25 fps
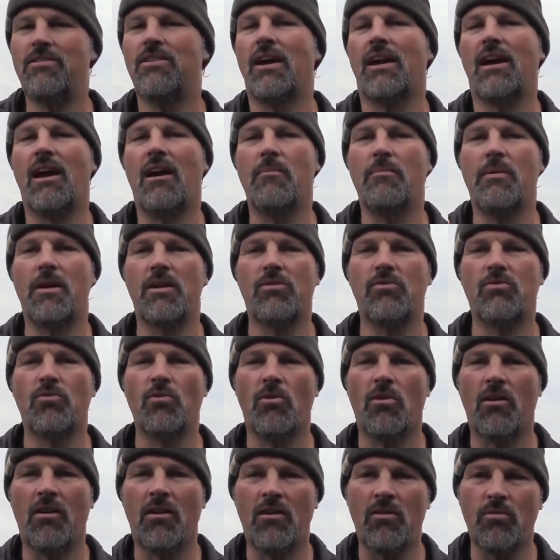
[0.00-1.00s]
Check out my
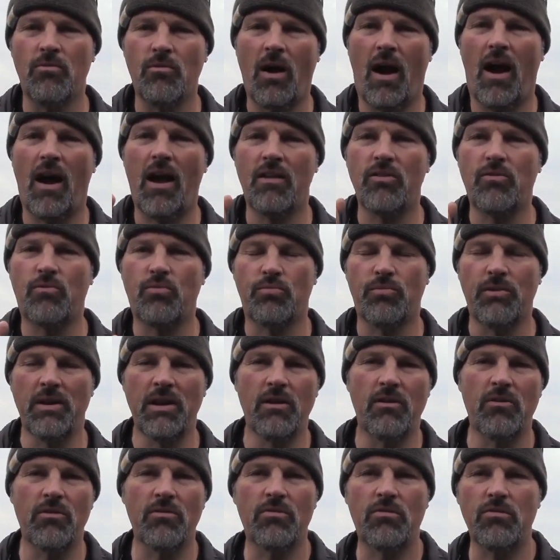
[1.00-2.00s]
store, rods,
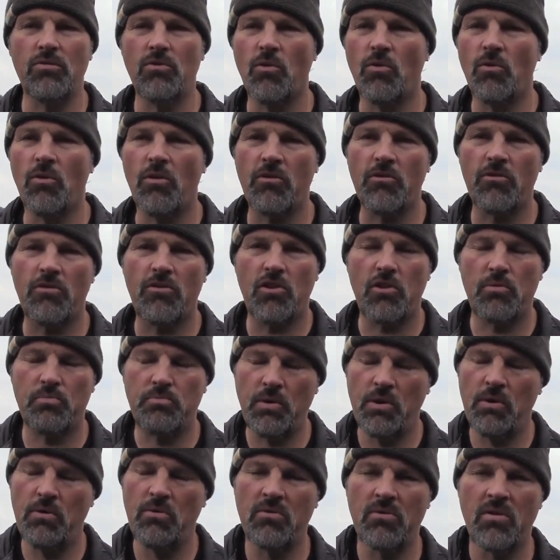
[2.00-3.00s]
reels, lures,
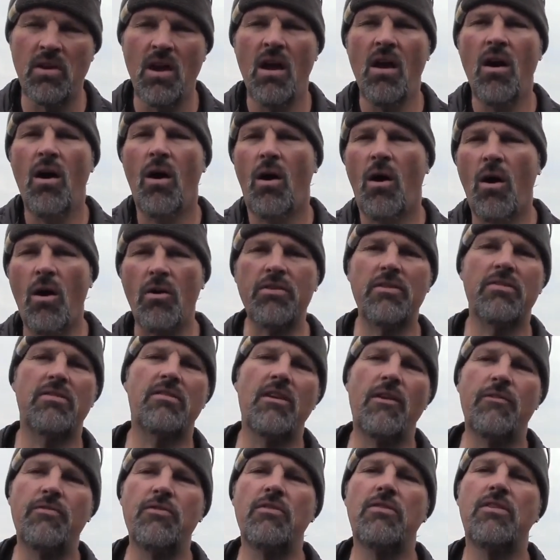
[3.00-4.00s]
spoons, all the
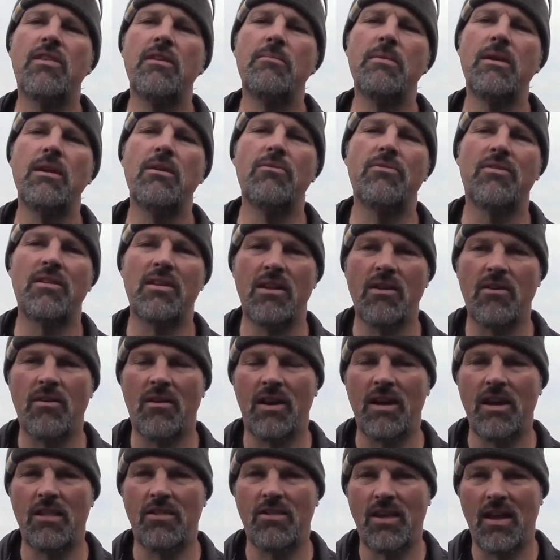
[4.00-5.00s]
stuff you see me using
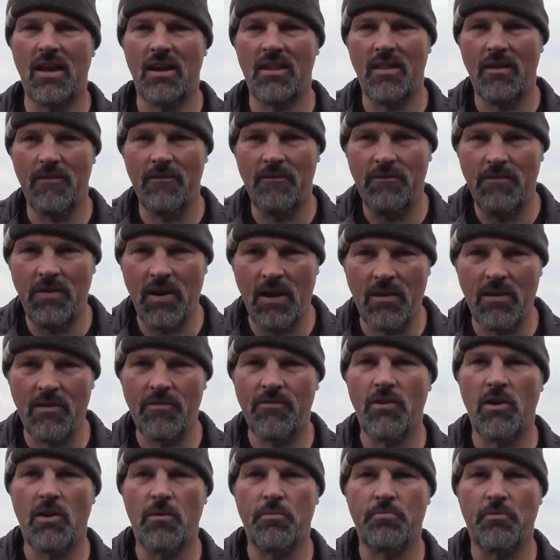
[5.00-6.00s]
here on the channel at very
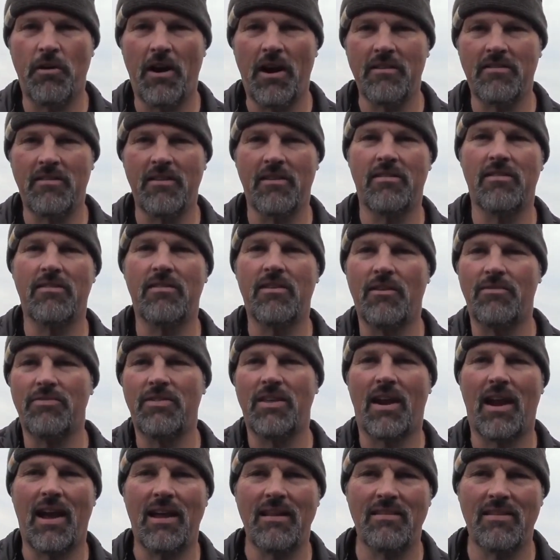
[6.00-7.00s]
fair prices, stuff
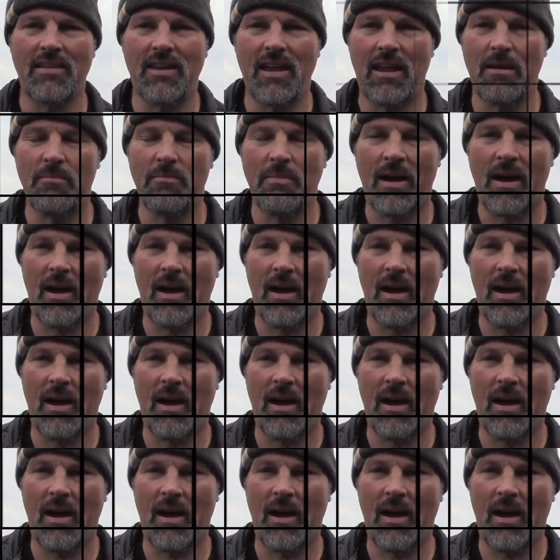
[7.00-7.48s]
that I stand